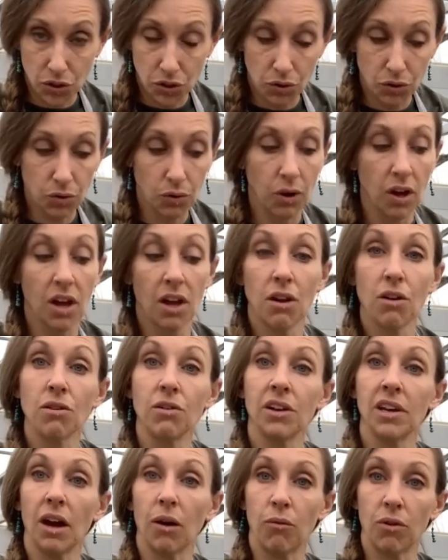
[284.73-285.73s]
you
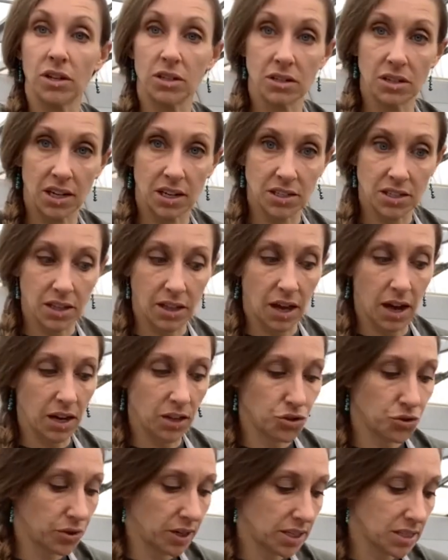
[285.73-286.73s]
can get one into the
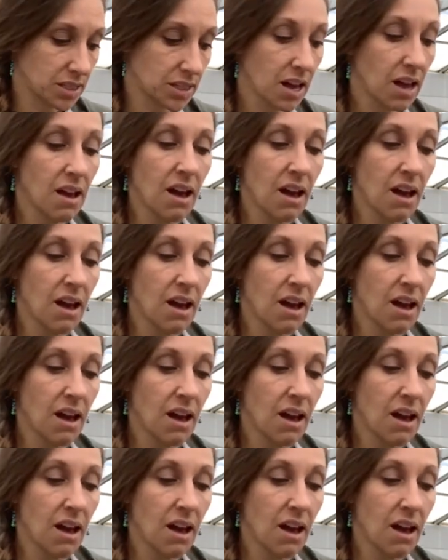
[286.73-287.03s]
hundreds.